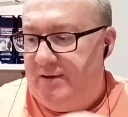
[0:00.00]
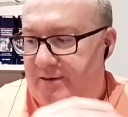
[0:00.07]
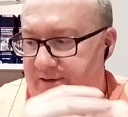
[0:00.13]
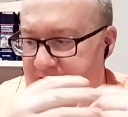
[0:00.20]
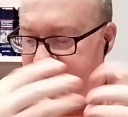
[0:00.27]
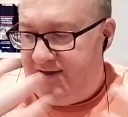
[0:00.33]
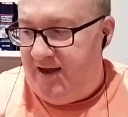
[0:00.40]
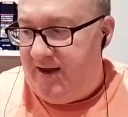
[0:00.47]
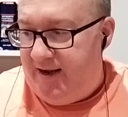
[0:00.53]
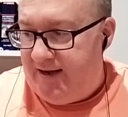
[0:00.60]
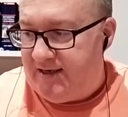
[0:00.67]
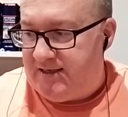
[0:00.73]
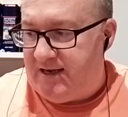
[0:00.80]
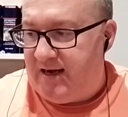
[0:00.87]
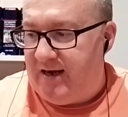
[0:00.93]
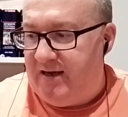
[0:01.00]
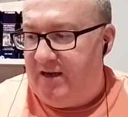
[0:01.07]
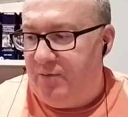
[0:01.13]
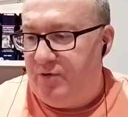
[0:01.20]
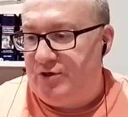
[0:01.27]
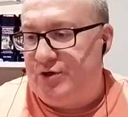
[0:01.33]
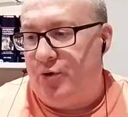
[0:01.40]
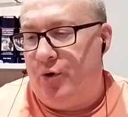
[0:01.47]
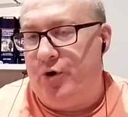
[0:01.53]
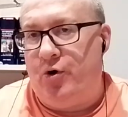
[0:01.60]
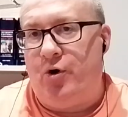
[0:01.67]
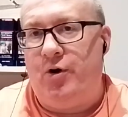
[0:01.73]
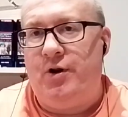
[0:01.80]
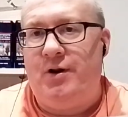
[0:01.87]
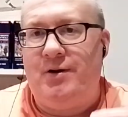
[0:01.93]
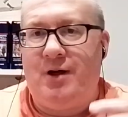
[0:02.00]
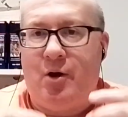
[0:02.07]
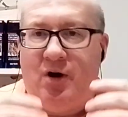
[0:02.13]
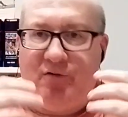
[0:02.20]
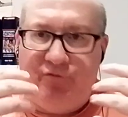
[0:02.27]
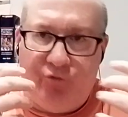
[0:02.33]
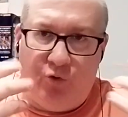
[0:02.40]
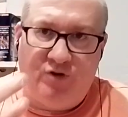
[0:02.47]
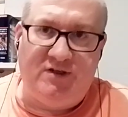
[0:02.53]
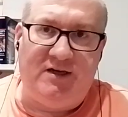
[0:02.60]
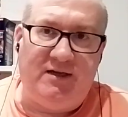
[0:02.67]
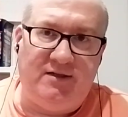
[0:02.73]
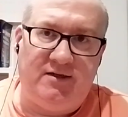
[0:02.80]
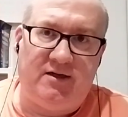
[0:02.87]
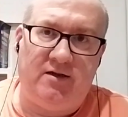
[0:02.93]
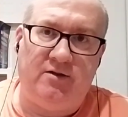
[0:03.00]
sectarian singing that was going on and how I voted